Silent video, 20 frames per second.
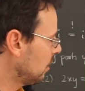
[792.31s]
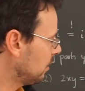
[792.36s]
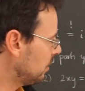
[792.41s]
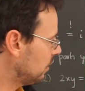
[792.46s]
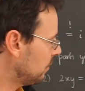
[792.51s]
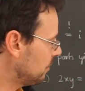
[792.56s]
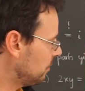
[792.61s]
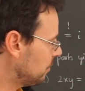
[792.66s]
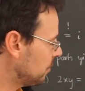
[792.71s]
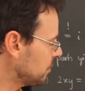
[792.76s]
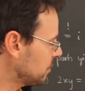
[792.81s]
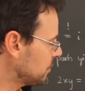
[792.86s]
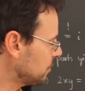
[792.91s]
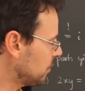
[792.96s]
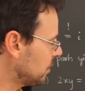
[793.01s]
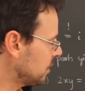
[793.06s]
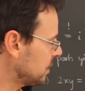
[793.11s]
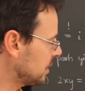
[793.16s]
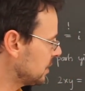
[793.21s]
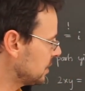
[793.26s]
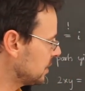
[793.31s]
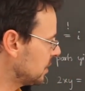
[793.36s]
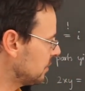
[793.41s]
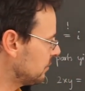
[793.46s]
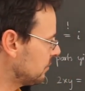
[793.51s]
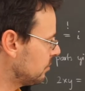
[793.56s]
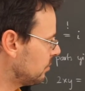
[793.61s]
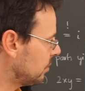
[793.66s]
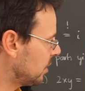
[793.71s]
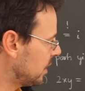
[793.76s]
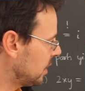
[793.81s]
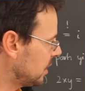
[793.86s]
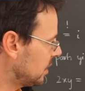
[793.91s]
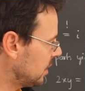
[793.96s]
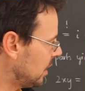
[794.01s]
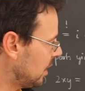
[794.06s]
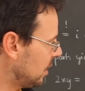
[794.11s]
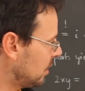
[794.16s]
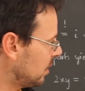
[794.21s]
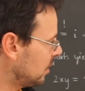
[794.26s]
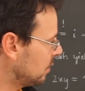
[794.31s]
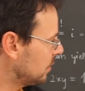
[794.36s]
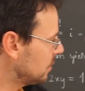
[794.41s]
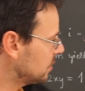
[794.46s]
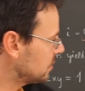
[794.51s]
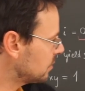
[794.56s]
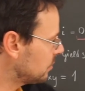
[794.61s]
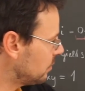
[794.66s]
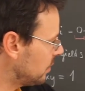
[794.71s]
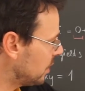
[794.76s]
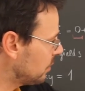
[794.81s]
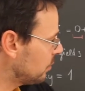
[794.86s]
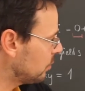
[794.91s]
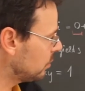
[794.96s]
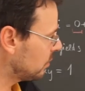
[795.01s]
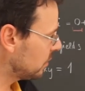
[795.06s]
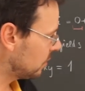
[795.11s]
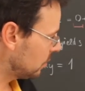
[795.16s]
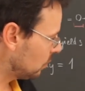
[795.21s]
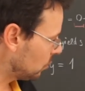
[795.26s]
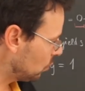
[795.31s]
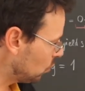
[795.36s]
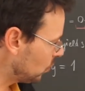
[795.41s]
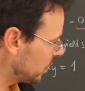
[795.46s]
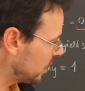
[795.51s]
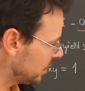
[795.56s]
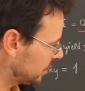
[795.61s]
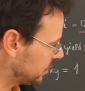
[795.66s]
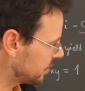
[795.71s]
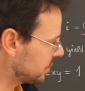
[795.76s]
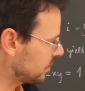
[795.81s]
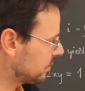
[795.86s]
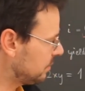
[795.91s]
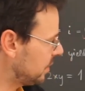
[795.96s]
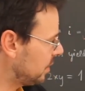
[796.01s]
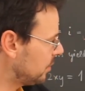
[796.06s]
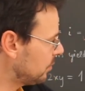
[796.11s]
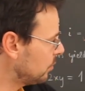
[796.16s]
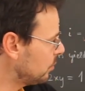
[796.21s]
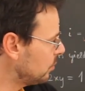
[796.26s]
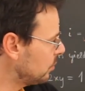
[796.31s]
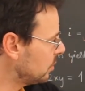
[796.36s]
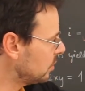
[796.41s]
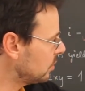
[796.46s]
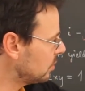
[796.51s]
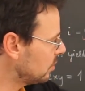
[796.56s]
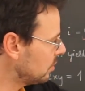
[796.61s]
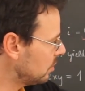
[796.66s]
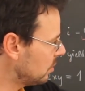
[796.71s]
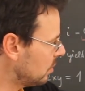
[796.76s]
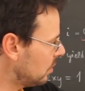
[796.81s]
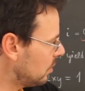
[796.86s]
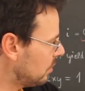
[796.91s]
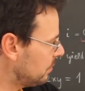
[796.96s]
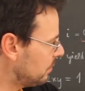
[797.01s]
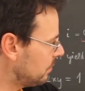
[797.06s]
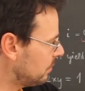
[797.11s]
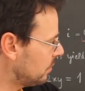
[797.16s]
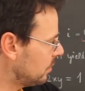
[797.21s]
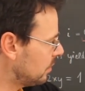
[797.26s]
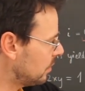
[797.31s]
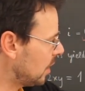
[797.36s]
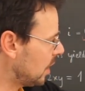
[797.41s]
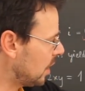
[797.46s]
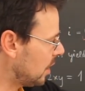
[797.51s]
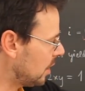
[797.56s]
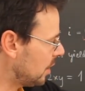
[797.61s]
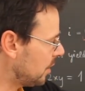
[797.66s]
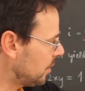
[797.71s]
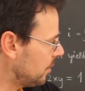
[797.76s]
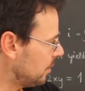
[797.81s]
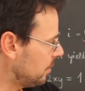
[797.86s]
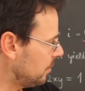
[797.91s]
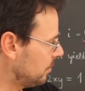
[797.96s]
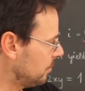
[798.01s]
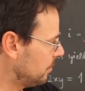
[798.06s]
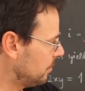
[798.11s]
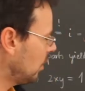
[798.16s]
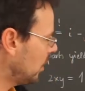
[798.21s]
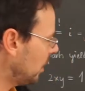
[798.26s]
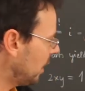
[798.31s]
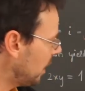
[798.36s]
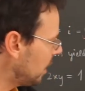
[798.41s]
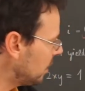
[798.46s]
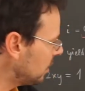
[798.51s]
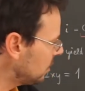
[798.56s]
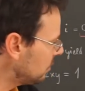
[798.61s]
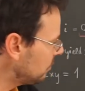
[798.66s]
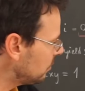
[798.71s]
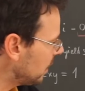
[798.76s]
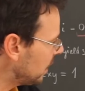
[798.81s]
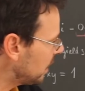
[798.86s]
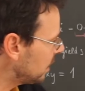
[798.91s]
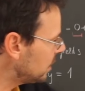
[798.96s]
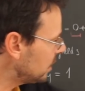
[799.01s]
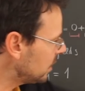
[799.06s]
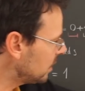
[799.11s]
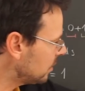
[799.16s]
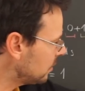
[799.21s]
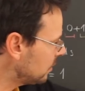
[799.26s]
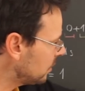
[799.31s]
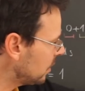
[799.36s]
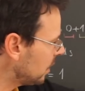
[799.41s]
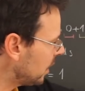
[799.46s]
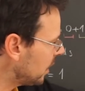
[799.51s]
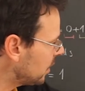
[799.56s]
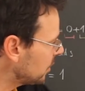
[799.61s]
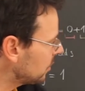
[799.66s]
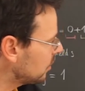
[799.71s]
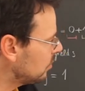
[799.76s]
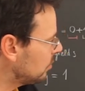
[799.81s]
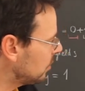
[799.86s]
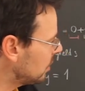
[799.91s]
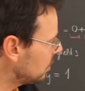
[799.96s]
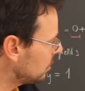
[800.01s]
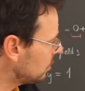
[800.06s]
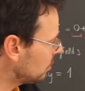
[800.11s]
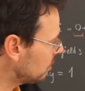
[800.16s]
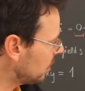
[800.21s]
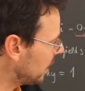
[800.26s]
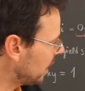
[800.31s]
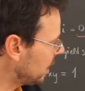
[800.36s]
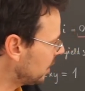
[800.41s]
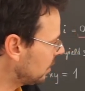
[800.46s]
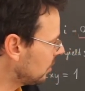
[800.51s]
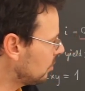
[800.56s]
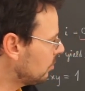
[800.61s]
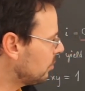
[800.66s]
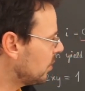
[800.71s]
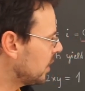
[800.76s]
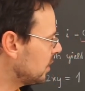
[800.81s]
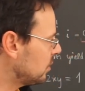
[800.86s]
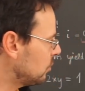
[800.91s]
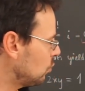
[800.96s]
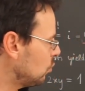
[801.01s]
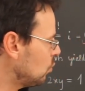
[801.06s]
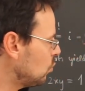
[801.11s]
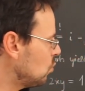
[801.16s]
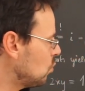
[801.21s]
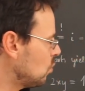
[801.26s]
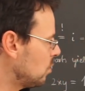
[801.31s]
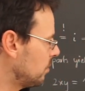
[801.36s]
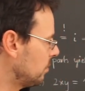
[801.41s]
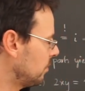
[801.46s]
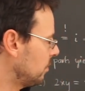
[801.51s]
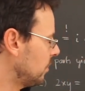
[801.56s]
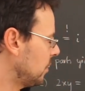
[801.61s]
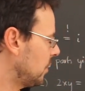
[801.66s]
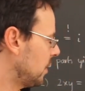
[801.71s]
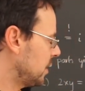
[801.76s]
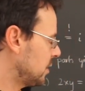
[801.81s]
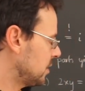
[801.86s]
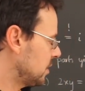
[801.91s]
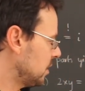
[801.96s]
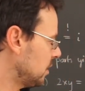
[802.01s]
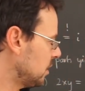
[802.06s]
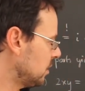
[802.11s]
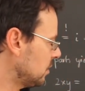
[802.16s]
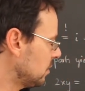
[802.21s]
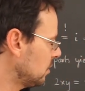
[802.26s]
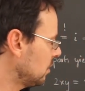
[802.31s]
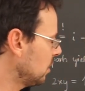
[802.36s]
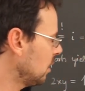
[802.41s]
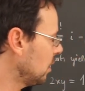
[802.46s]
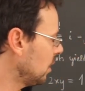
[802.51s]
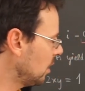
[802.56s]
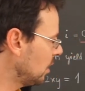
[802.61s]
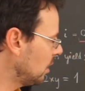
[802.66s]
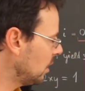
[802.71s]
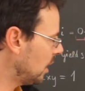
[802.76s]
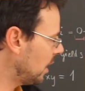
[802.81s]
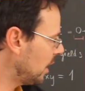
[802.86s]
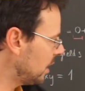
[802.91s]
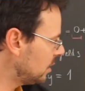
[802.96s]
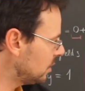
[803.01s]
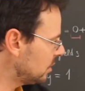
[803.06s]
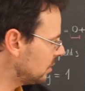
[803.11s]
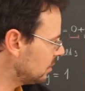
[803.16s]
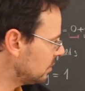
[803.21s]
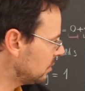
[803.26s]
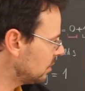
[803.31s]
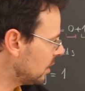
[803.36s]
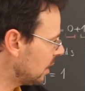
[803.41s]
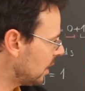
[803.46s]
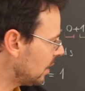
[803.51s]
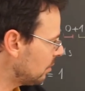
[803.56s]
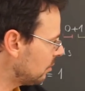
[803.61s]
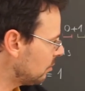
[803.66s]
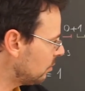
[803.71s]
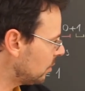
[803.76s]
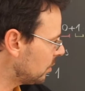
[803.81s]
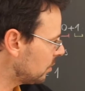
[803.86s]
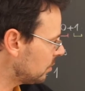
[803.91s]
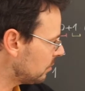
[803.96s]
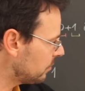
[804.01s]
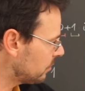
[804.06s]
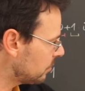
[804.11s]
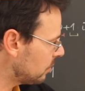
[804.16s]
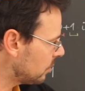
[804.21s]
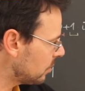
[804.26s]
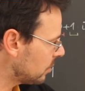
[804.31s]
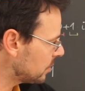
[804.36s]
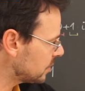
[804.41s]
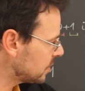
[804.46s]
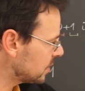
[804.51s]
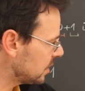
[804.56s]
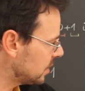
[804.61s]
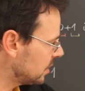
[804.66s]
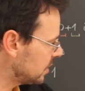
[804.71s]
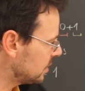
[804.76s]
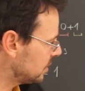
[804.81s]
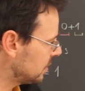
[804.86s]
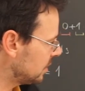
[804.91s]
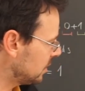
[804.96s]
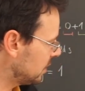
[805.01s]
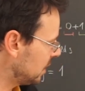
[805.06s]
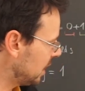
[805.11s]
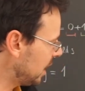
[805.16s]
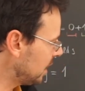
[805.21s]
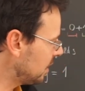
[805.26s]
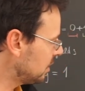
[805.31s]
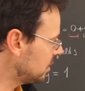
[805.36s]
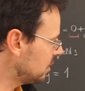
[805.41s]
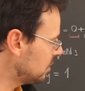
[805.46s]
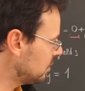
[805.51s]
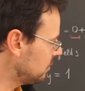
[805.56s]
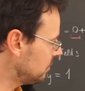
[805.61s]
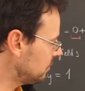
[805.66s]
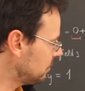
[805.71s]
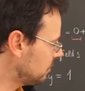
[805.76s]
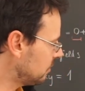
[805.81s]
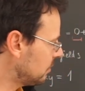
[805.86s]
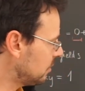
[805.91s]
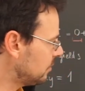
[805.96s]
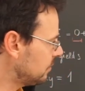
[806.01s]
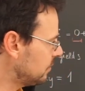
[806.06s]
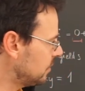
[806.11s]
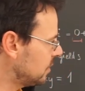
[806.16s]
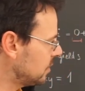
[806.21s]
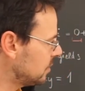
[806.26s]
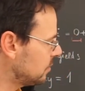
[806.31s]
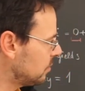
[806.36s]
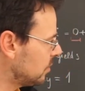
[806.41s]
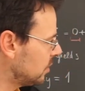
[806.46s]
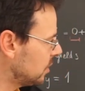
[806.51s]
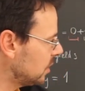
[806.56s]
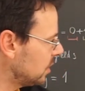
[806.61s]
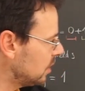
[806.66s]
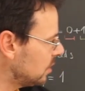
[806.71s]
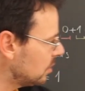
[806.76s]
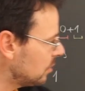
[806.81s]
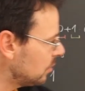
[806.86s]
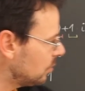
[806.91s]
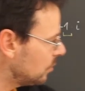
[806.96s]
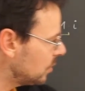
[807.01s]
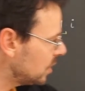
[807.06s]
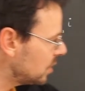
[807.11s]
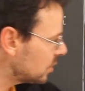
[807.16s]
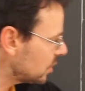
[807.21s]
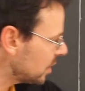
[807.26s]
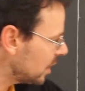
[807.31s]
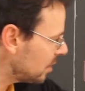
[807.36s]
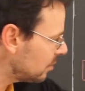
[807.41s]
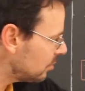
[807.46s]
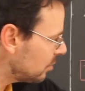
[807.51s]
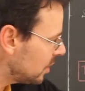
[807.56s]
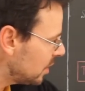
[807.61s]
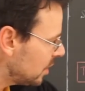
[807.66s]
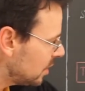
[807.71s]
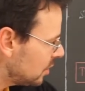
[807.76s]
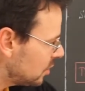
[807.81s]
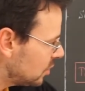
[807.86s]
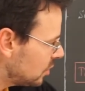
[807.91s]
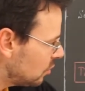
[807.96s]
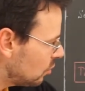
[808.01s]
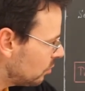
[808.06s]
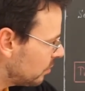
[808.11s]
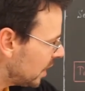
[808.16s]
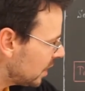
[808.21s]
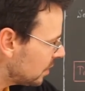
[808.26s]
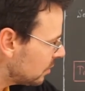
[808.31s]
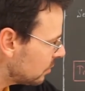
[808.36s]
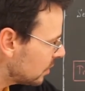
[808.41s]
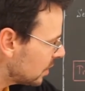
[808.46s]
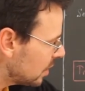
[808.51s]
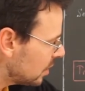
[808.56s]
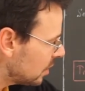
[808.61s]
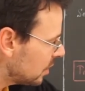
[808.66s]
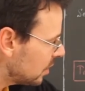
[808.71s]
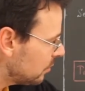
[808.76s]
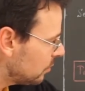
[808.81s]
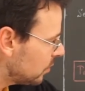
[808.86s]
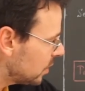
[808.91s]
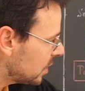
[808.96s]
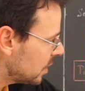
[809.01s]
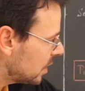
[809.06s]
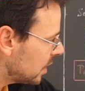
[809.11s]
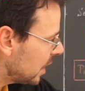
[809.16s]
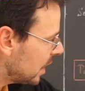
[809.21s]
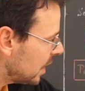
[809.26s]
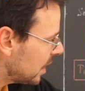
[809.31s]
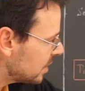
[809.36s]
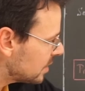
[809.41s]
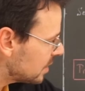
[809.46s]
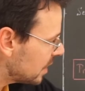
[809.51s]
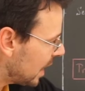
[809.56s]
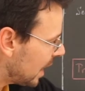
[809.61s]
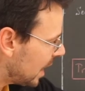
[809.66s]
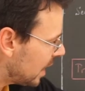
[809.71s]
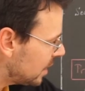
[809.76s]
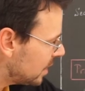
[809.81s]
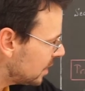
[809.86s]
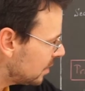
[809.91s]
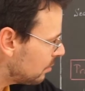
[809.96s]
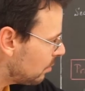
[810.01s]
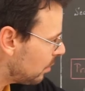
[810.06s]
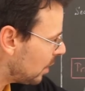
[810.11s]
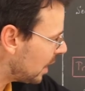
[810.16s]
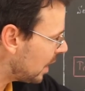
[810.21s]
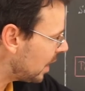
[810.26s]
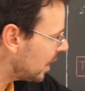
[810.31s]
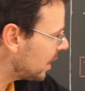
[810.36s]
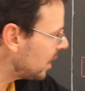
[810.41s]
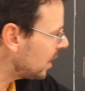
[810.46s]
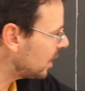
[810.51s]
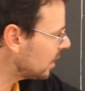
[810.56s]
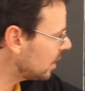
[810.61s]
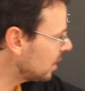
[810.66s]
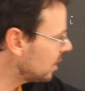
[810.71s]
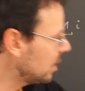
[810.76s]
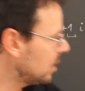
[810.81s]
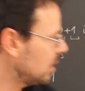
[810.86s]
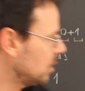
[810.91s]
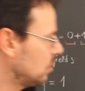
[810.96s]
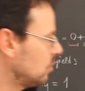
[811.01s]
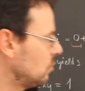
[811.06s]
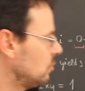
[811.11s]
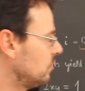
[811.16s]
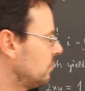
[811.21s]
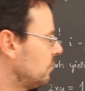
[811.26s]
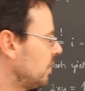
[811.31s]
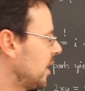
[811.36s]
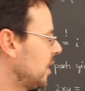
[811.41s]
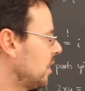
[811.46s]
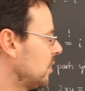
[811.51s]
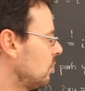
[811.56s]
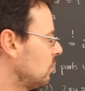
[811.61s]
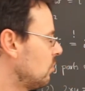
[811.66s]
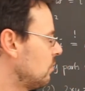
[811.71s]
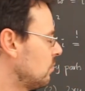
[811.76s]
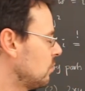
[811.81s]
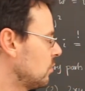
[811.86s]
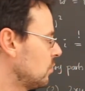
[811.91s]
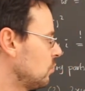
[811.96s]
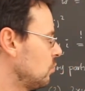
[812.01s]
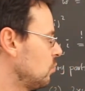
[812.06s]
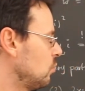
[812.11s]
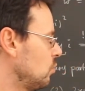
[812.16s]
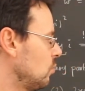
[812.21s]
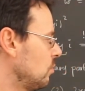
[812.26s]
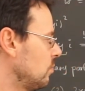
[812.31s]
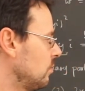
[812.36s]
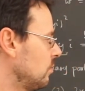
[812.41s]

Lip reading: The first one is given by taking the square root, the real square root of r, and dividing the argument or angle by 2. That's it. And the other one, of course, is the negative of this one here, which can be geometrically written as adding pi to phi over 2.